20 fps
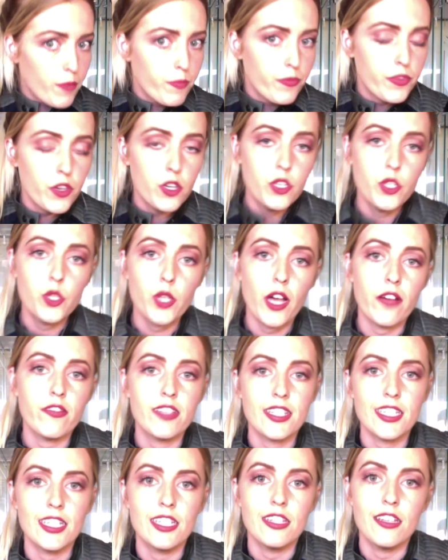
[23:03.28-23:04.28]
Those who haven't
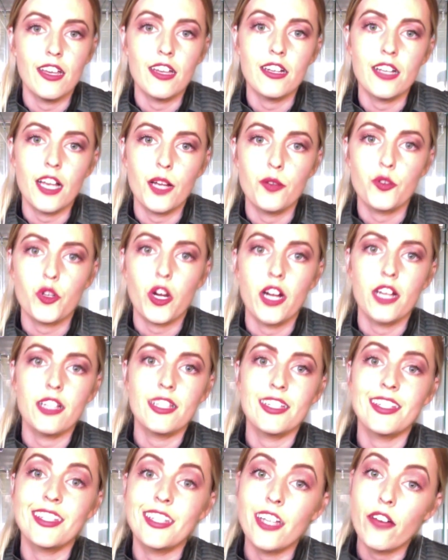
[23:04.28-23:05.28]
seen the endgame
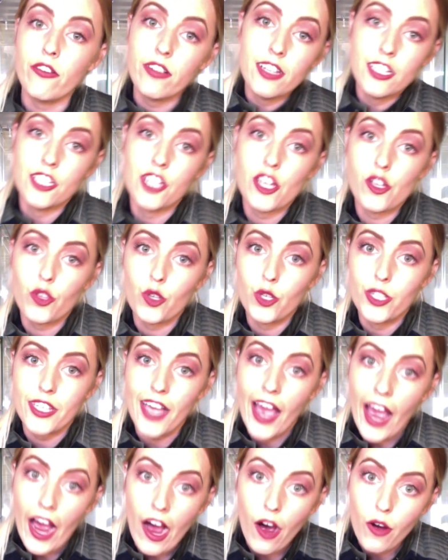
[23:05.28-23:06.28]
trailers, definitely check those
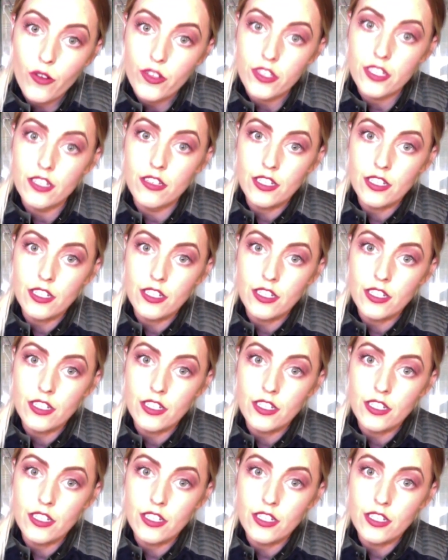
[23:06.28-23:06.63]
out.